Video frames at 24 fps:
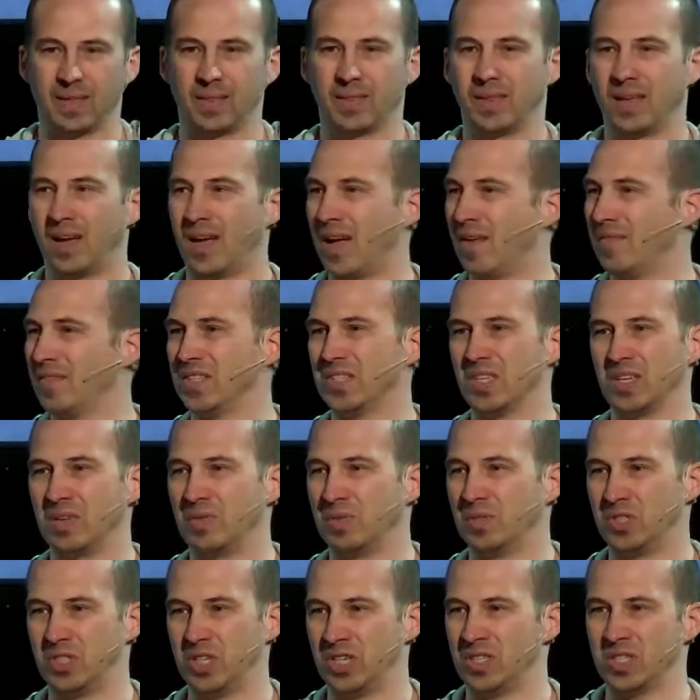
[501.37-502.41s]
Now, obviously,
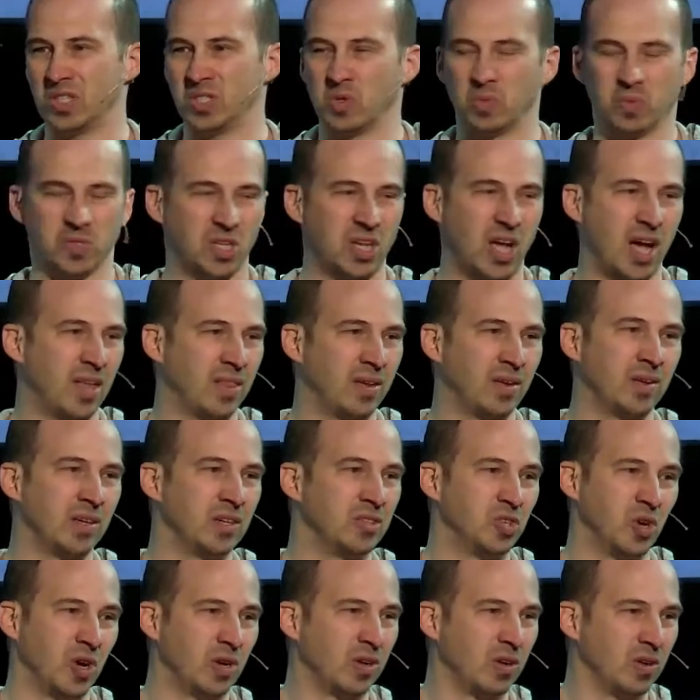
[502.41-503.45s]
Jesus was neither a
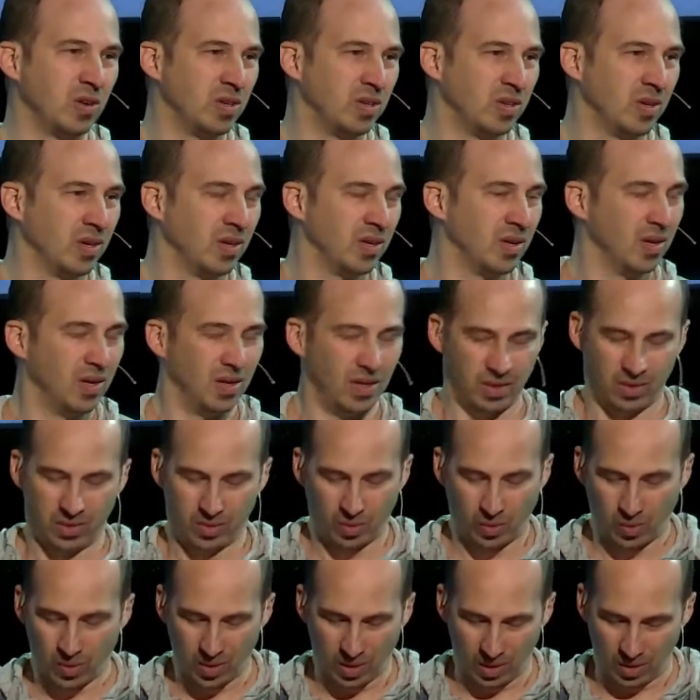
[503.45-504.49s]
drunkard
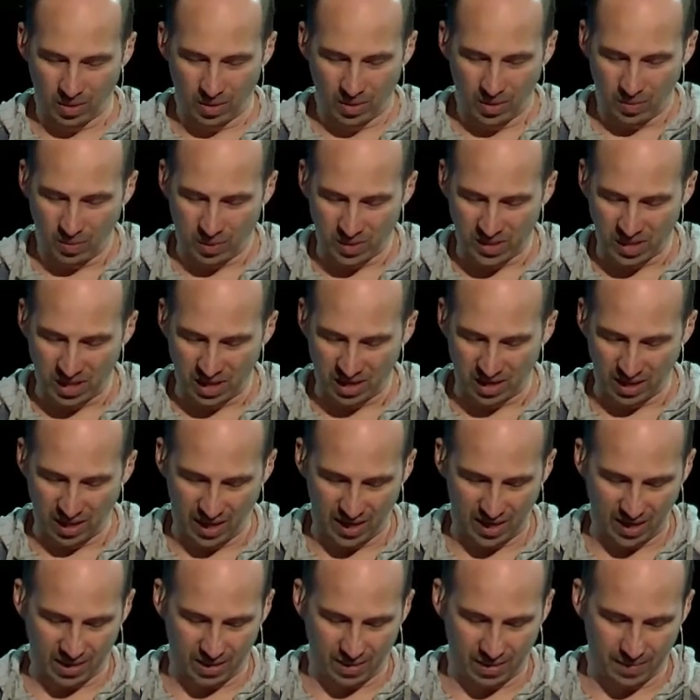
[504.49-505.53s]
nor was he a
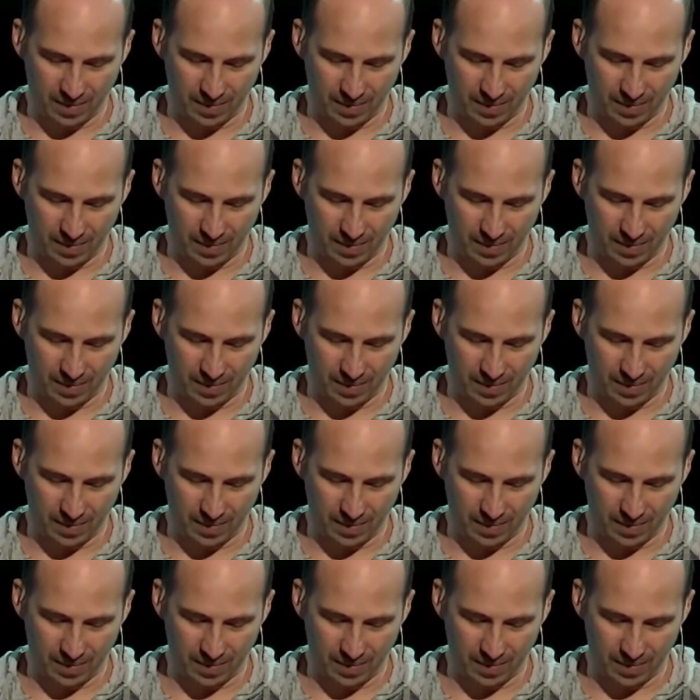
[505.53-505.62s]
glutton.